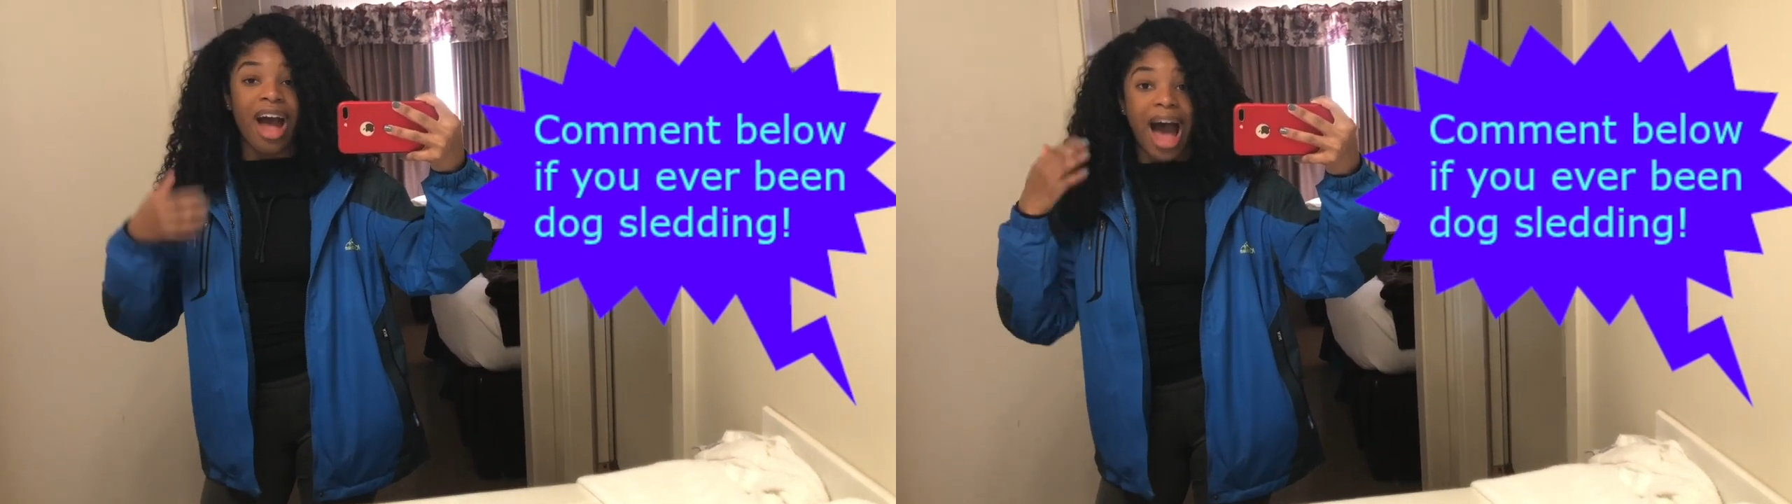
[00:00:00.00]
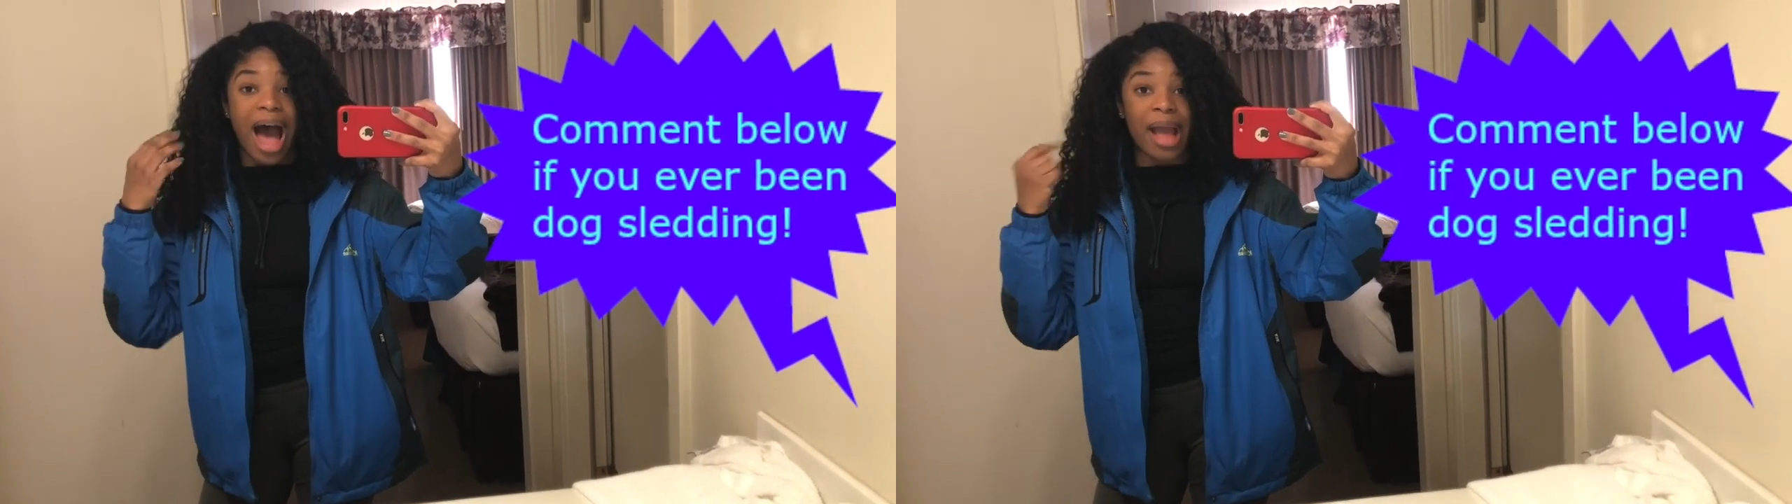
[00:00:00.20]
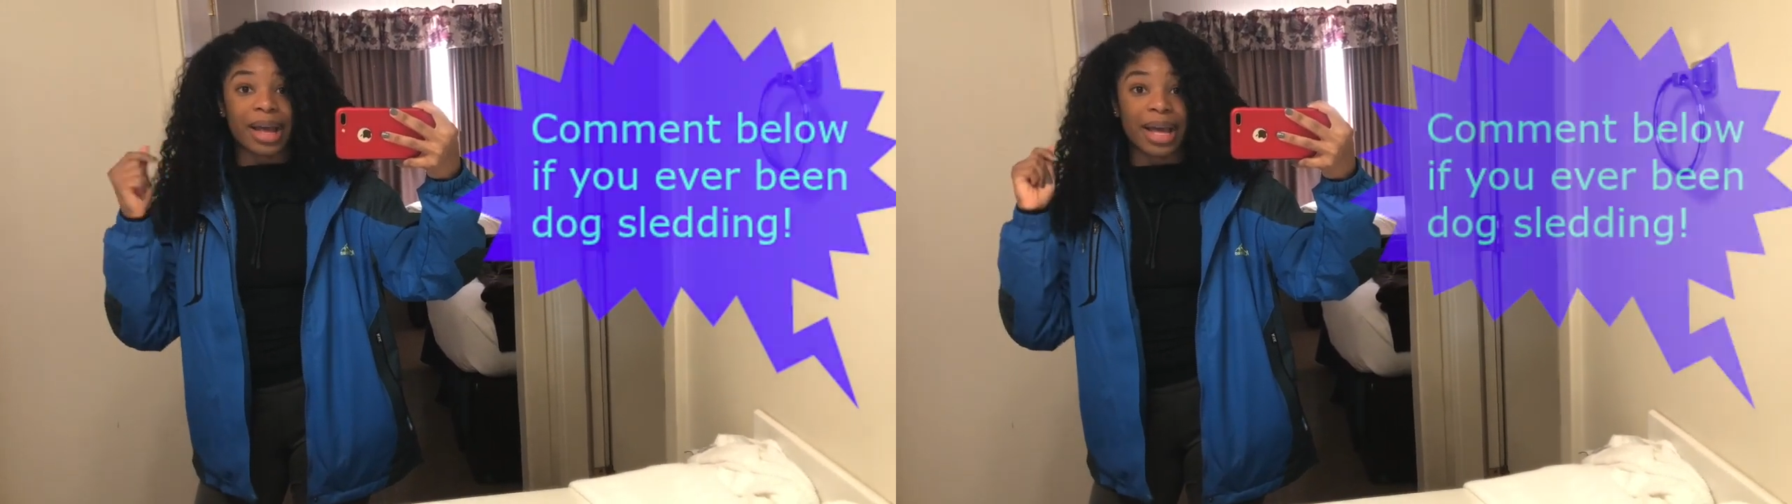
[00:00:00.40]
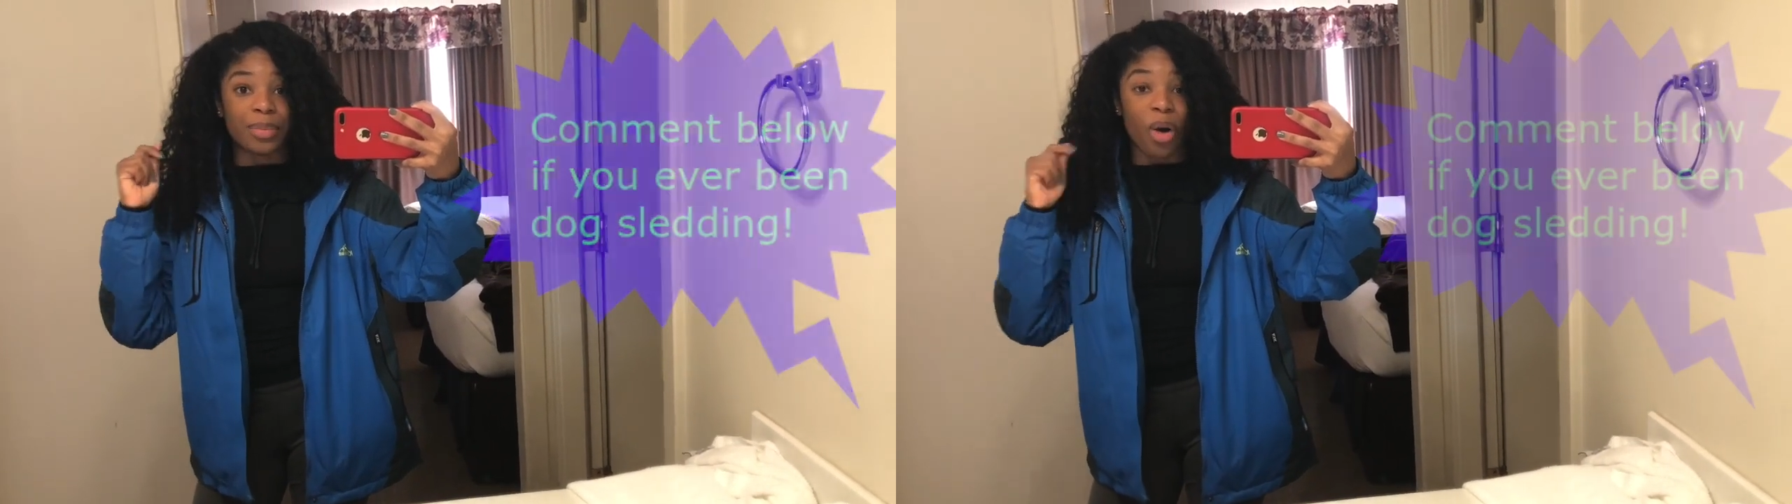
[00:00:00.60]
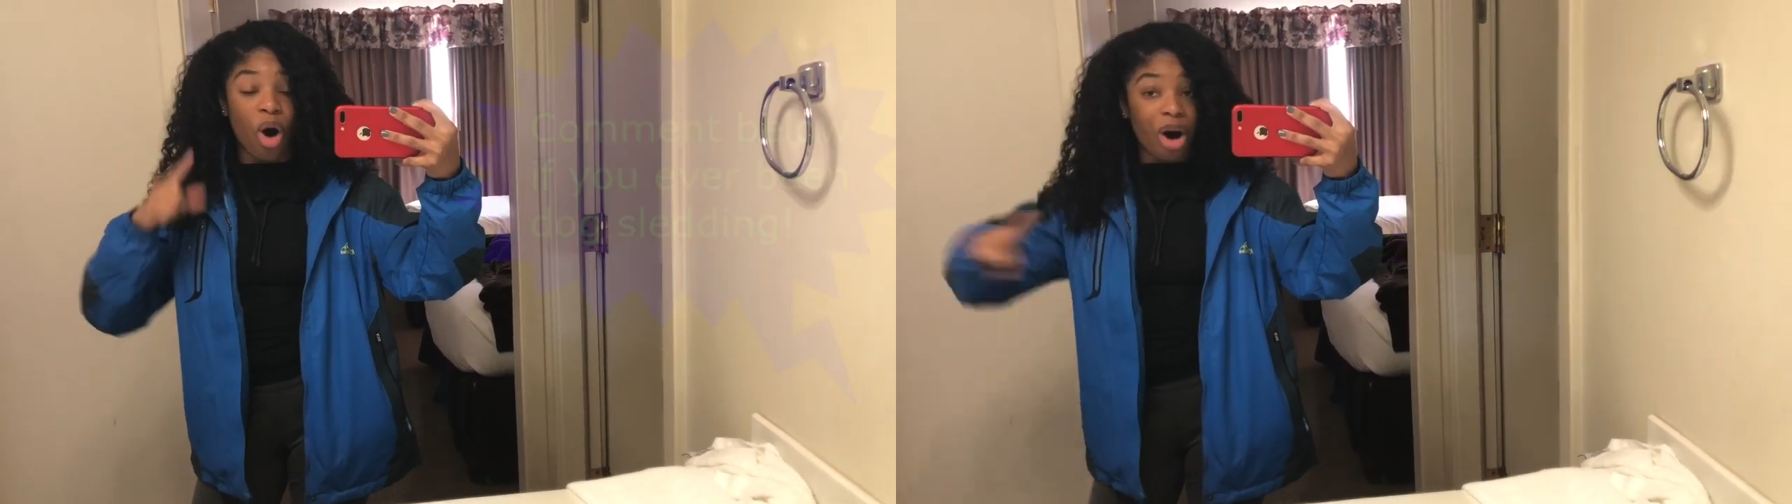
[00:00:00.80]
I
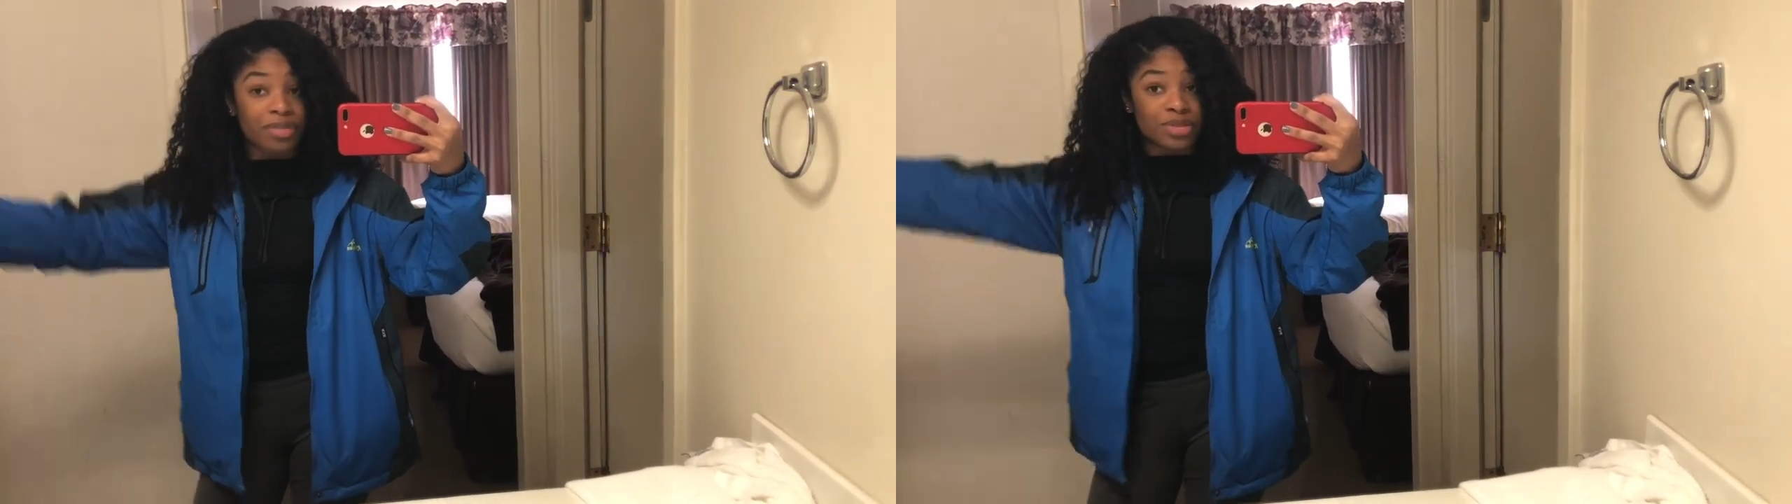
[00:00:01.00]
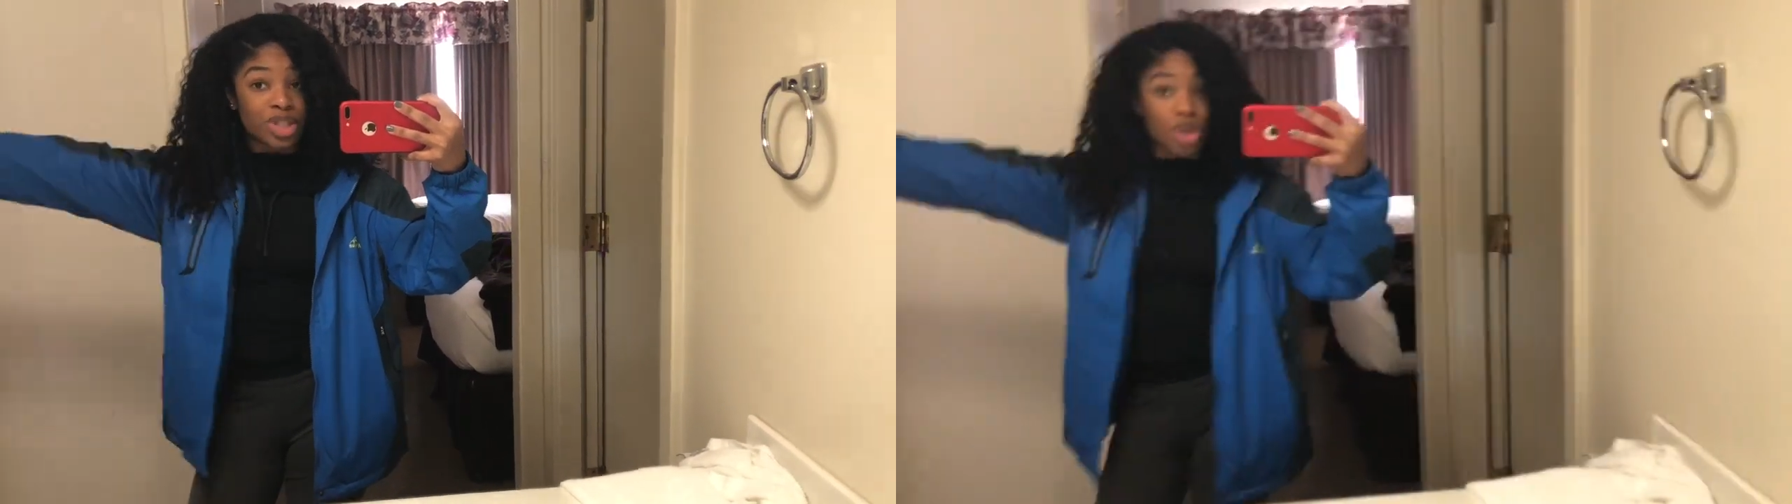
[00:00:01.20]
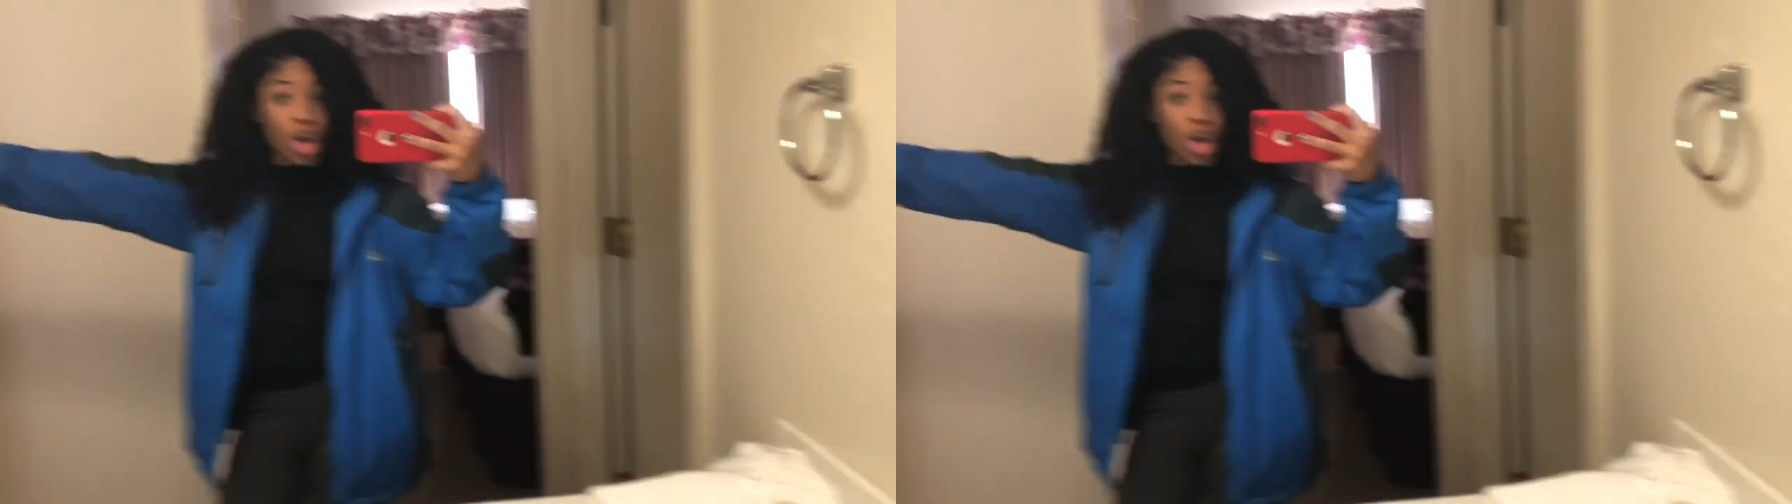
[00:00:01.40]
am off to